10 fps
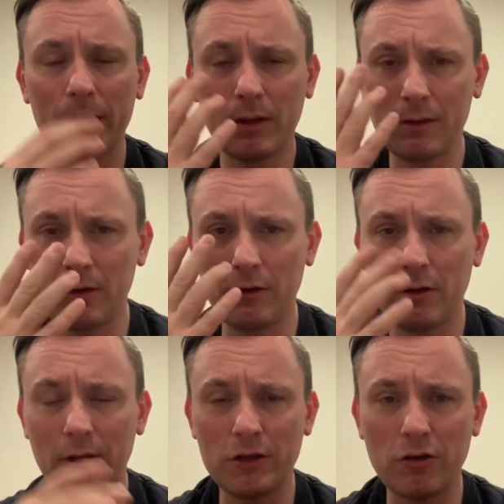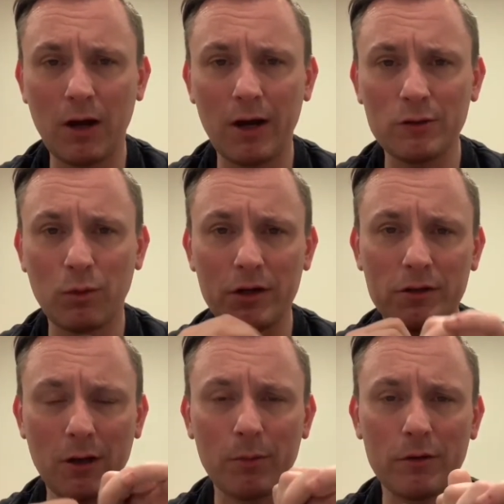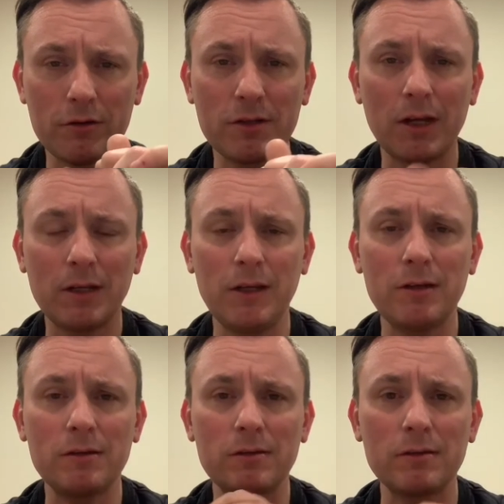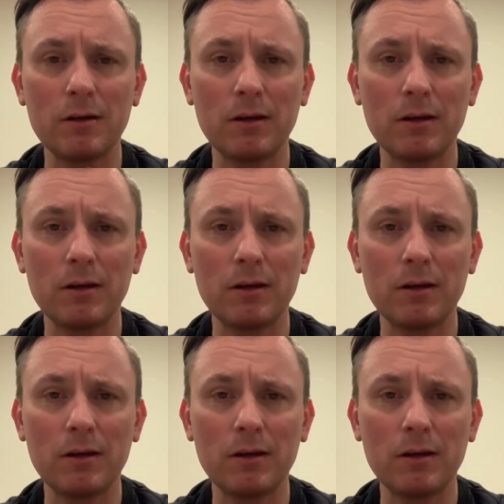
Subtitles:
and get your eyes washed out, but there's techniques